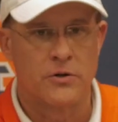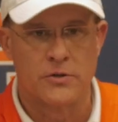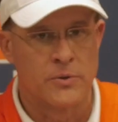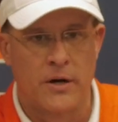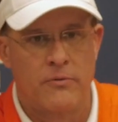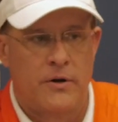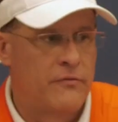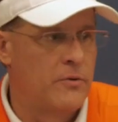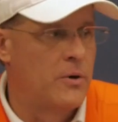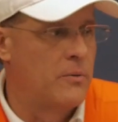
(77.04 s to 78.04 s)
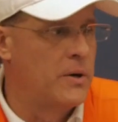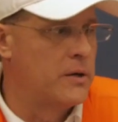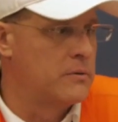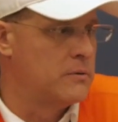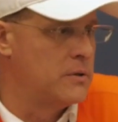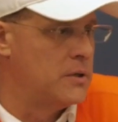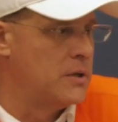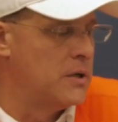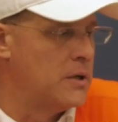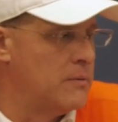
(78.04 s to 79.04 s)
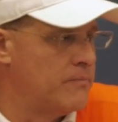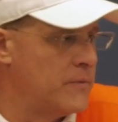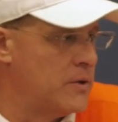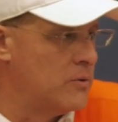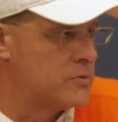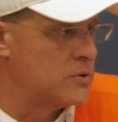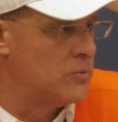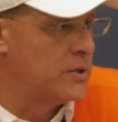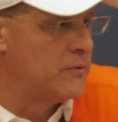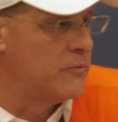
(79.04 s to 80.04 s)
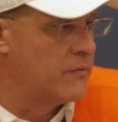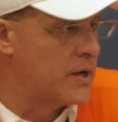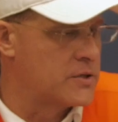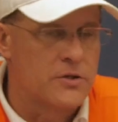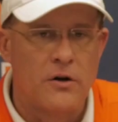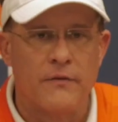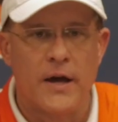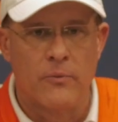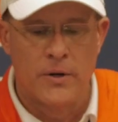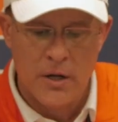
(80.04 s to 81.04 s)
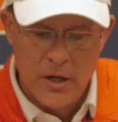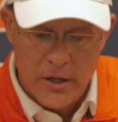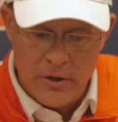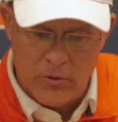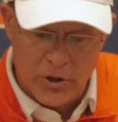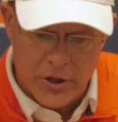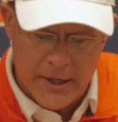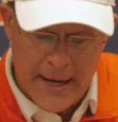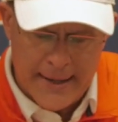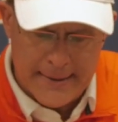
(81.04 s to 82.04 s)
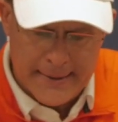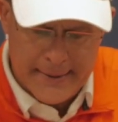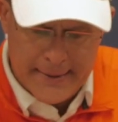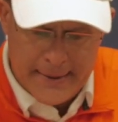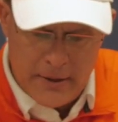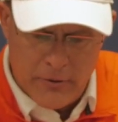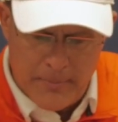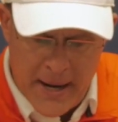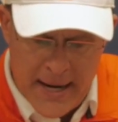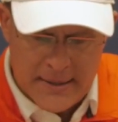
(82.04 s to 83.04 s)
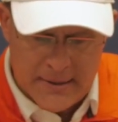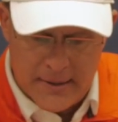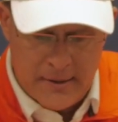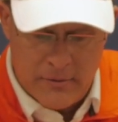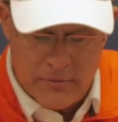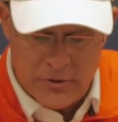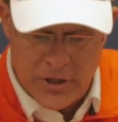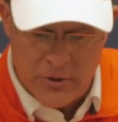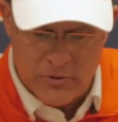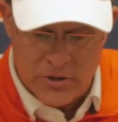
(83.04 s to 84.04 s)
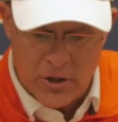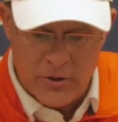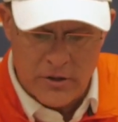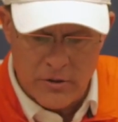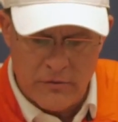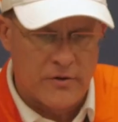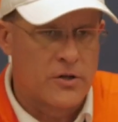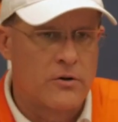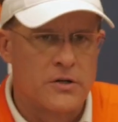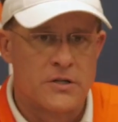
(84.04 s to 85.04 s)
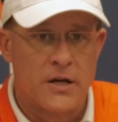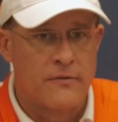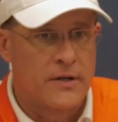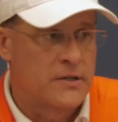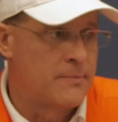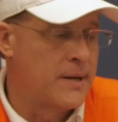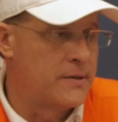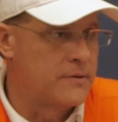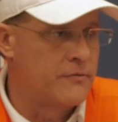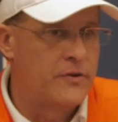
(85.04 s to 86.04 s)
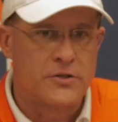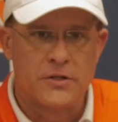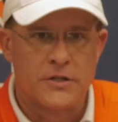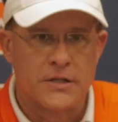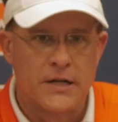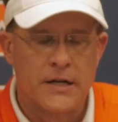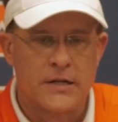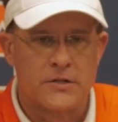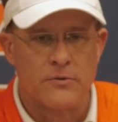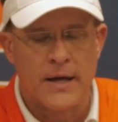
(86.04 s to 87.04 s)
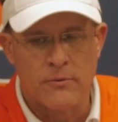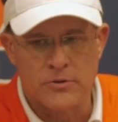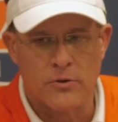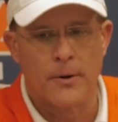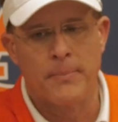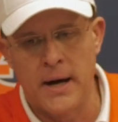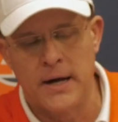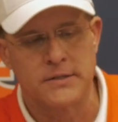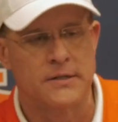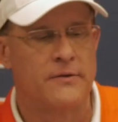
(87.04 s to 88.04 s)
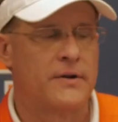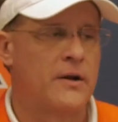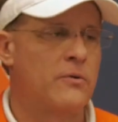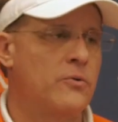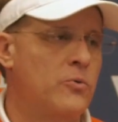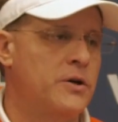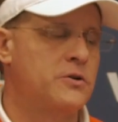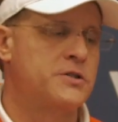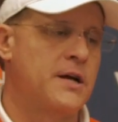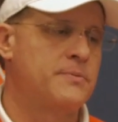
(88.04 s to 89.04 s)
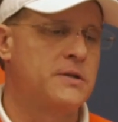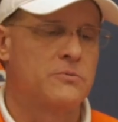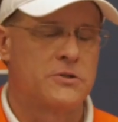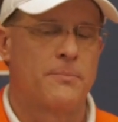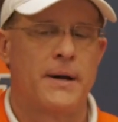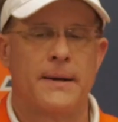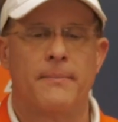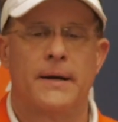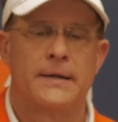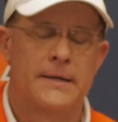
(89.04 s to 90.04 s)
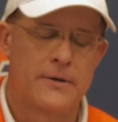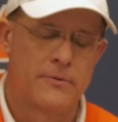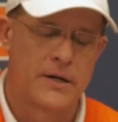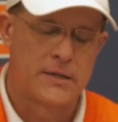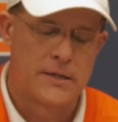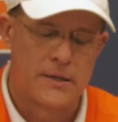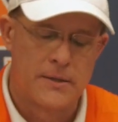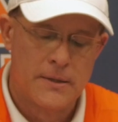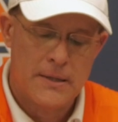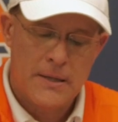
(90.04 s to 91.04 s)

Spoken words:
yards. We got to run the football better, and so we've got to solve that one. Looking at the passing, Jarrett was 32 for 37. That's about as efficient as it gets. So that was on a positive, and I know the one interception, it was a bang bang deal right there